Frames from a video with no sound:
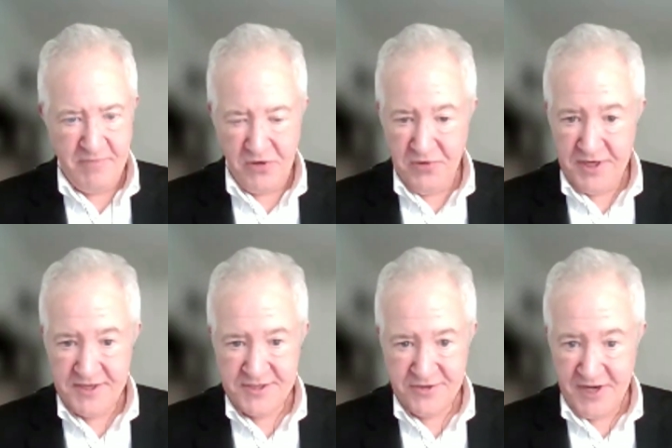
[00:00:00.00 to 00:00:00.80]
but
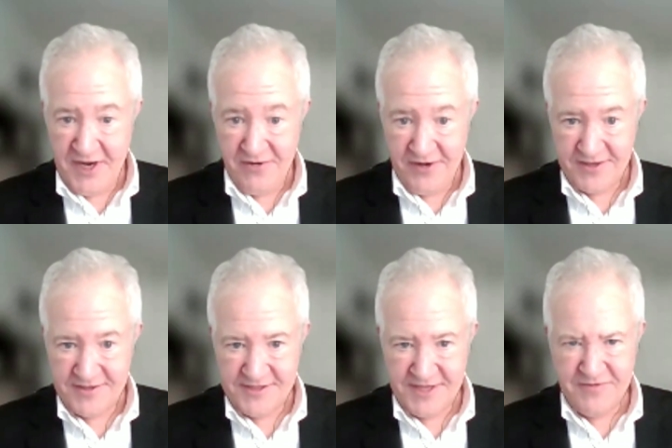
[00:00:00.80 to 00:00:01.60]
only in certain
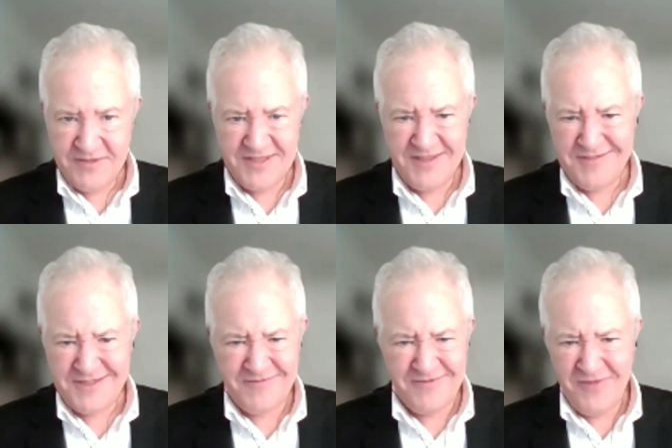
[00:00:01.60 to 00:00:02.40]
areas. That was, it
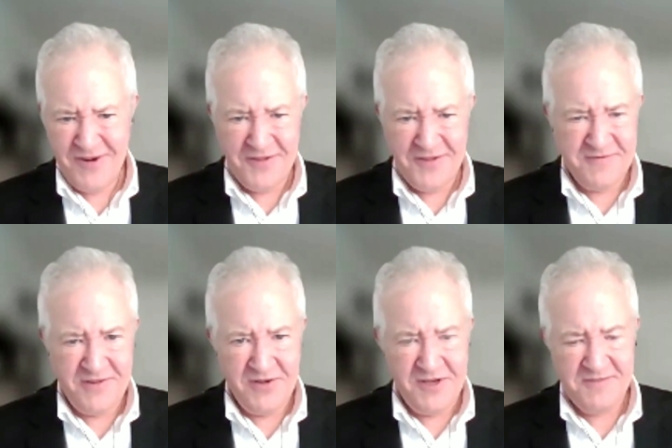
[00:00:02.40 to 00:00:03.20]
was one of these
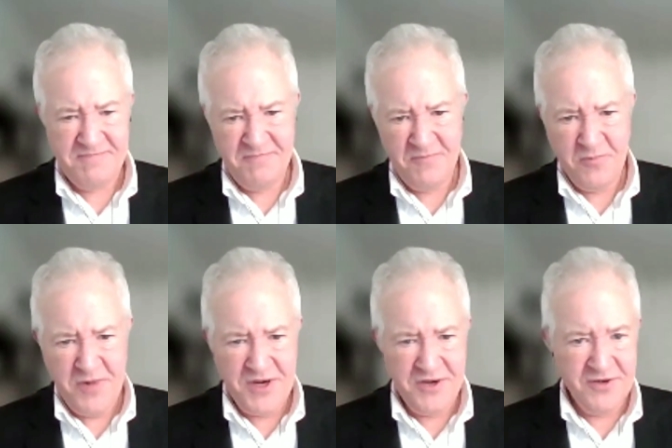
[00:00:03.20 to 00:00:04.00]
very
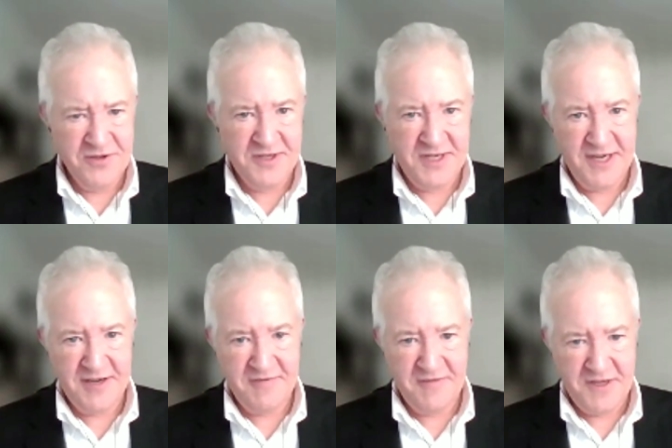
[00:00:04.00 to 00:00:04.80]
weird
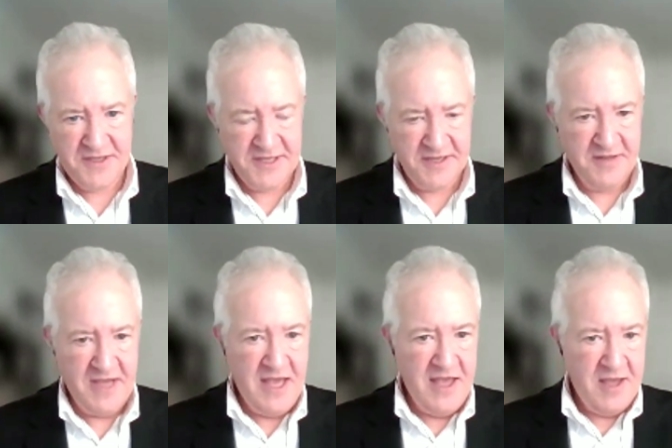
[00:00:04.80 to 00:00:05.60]
kind of things. Like,
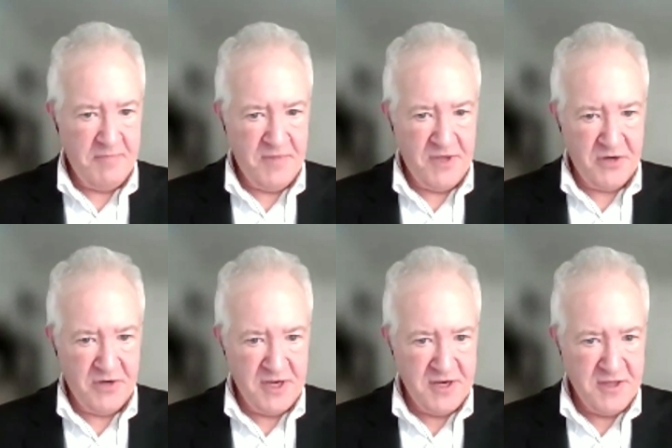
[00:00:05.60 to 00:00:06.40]
you
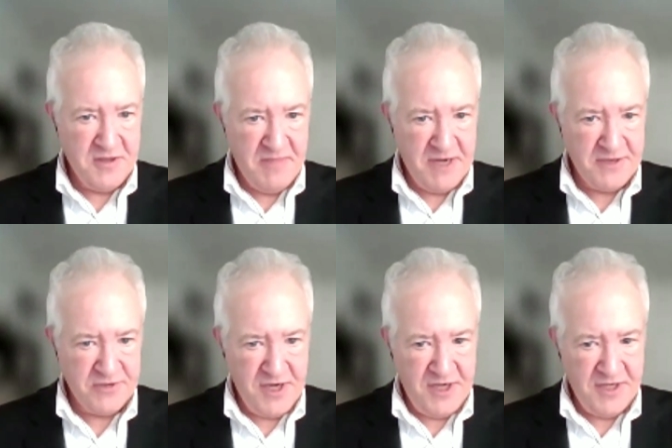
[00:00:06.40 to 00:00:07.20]
know, in the
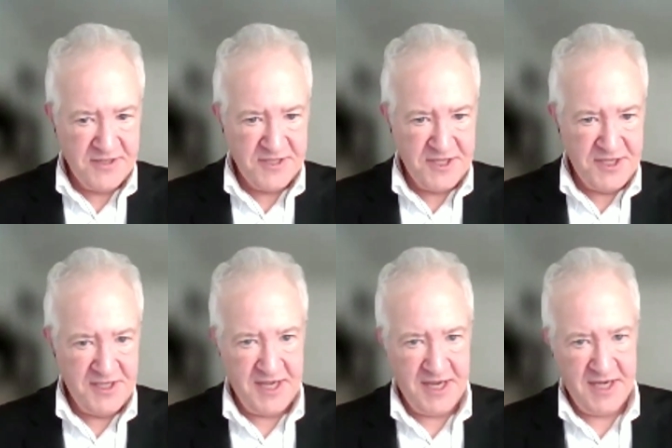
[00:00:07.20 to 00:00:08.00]
Mediterranean
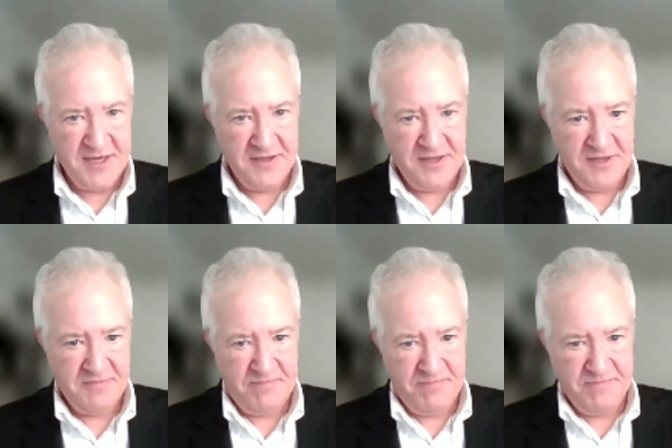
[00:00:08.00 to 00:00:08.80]
Sea and
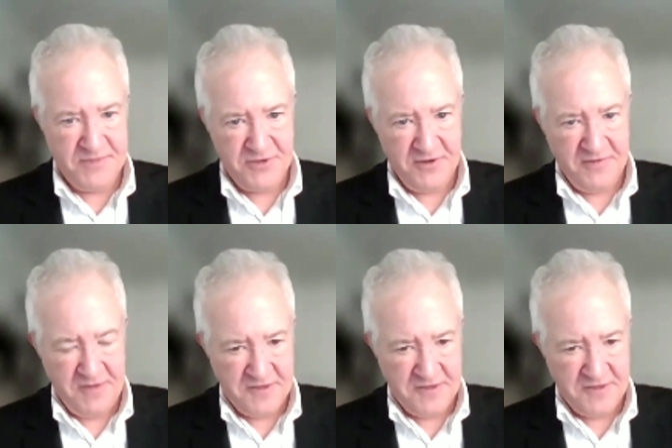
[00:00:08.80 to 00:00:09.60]
the sort of
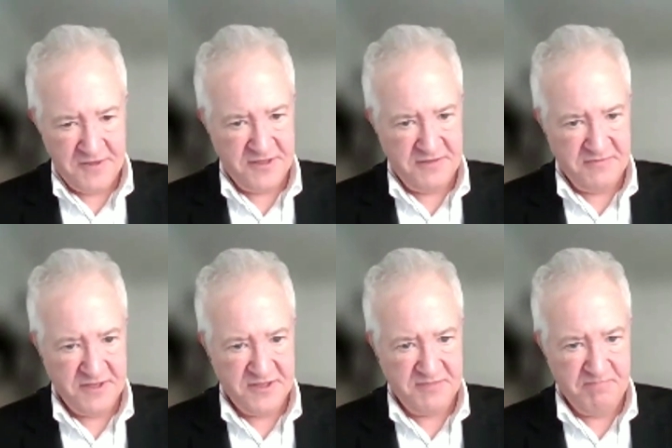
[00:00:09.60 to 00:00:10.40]
uh, this,
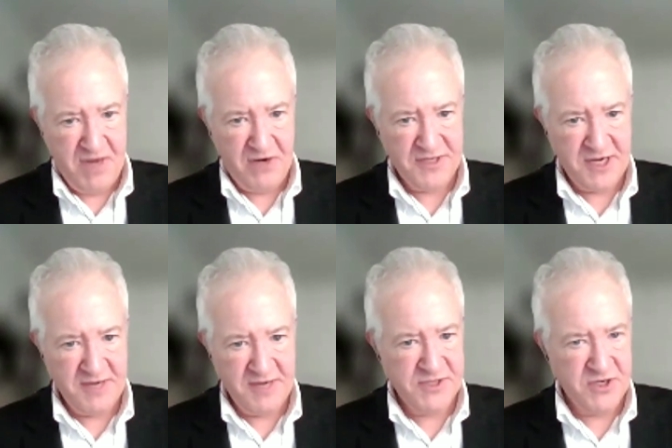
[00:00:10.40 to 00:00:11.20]
this
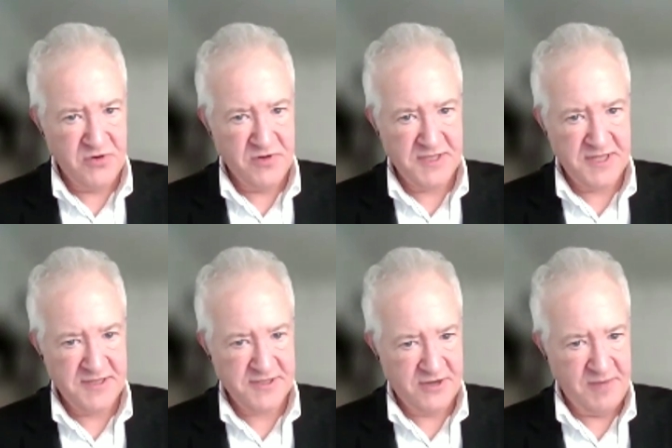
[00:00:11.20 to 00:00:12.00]
maritime zone, as
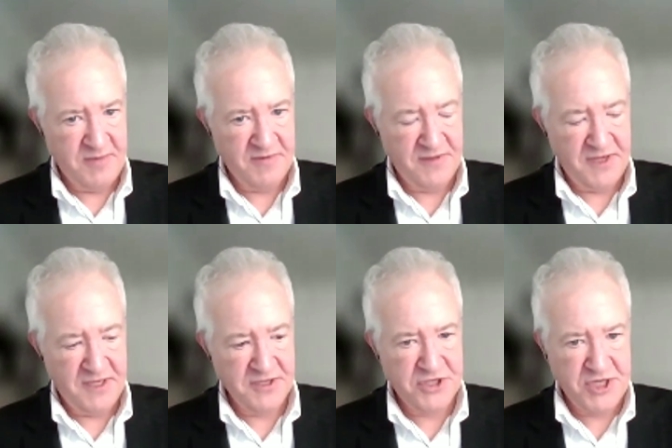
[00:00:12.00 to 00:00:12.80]
they described it, from the
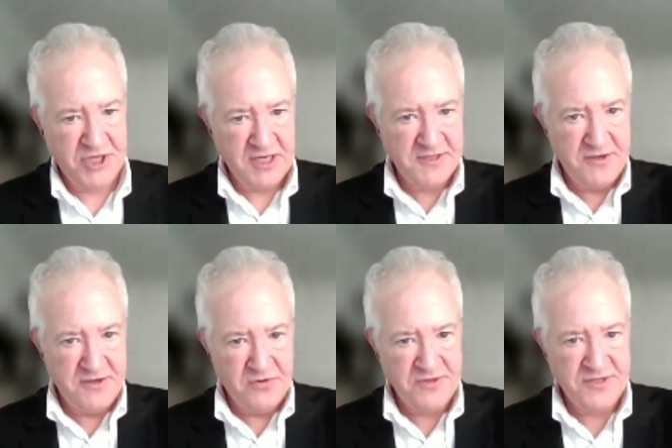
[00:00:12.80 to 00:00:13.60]
English Channel to
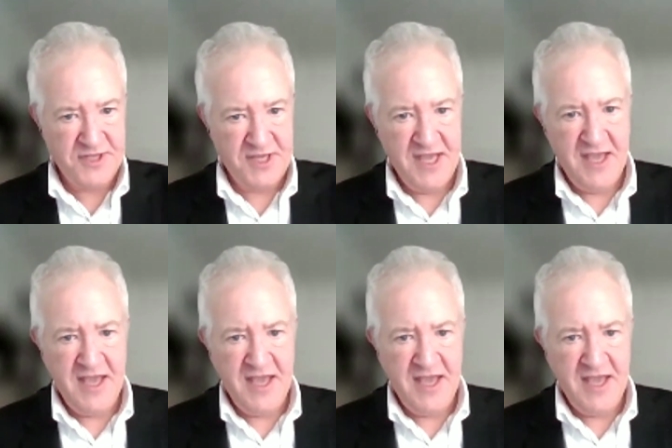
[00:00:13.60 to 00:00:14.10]
the North Sea